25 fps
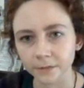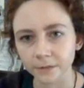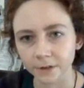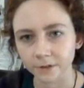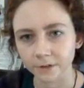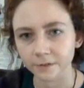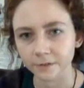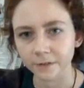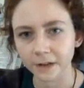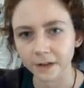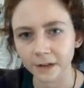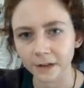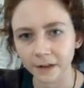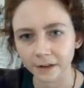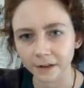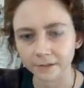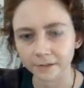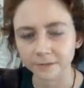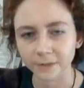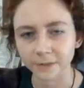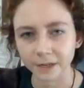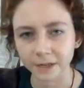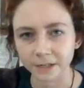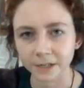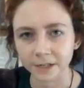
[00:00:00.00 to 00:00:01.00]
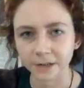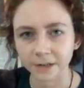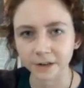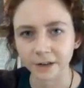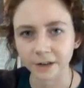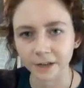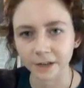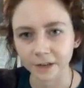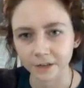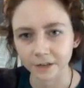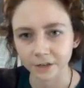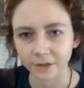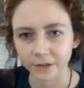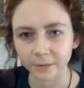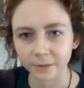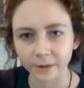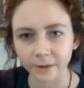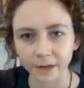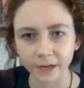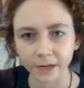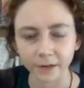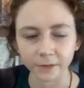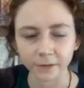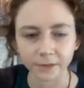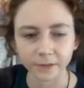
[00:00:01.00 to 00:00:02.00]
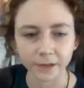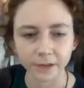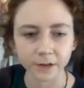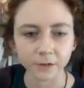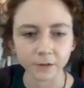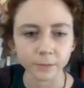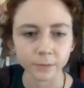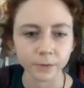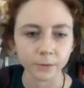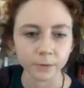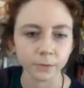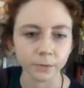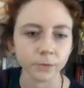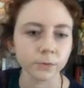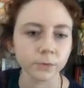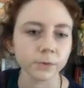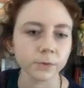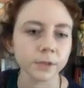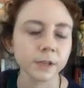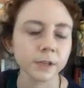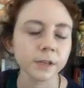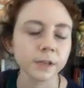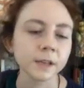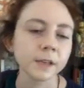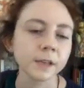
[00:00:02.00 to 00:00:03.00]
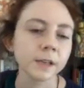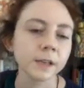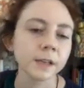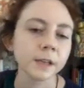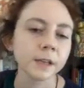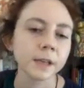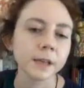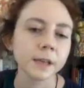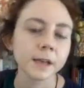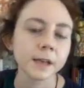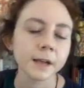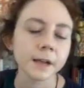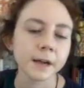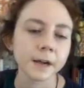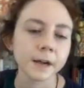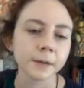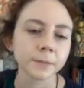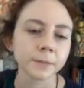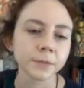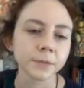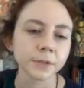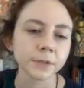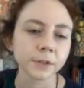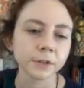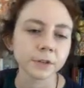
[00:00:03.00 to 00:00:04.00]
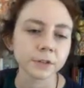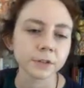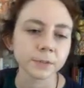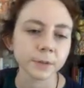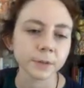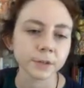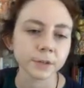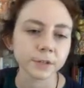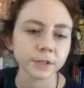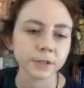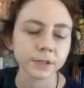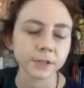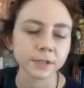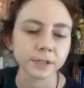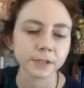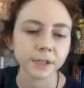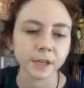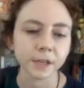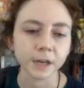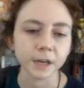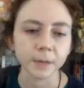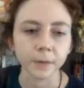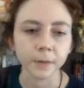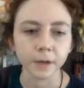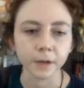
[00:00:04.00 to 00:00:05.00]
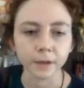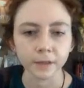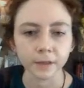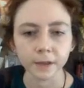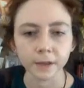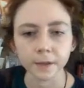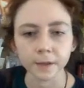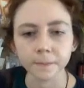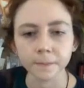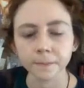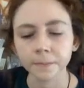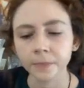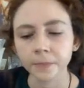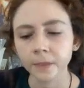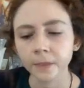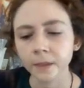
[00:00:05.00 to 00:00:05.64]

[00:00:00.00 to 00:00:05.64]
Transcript: you're inviting bacteria into your body with that open wound. So you especially see it among them.